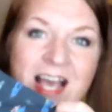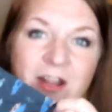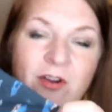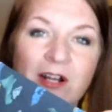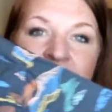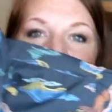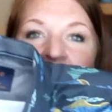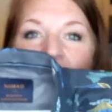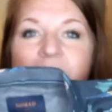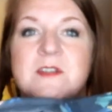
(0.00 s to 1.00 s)
I don't know, I thought
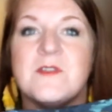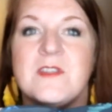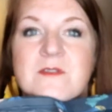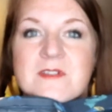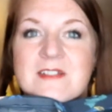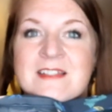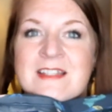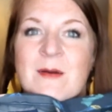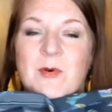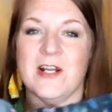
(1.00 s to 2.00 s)
this was so cute. Isn't
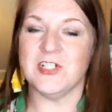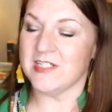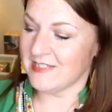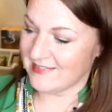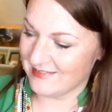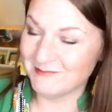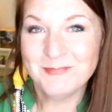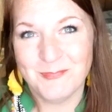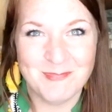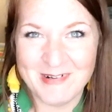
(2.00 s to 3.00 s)
that precious?
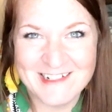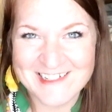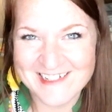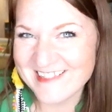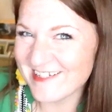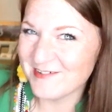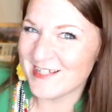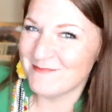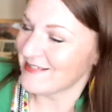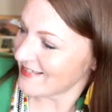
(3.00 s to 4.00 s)
precious. Don't
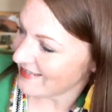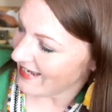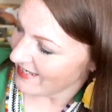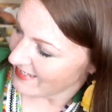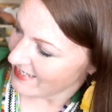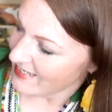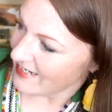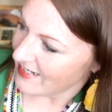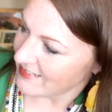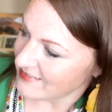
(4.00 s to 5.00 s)
tell them I said that.
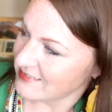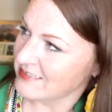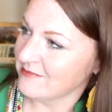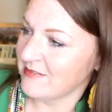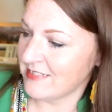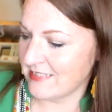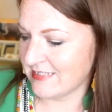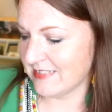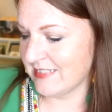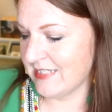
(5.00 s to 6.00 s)
Um, is
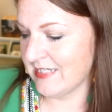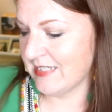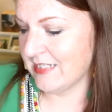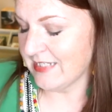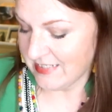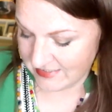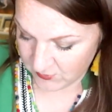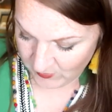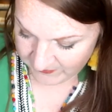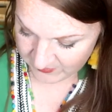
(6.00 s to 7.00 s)
this a 10? Yeah,
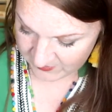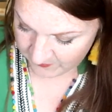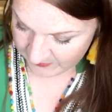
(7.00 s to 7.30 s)
10, 12. So this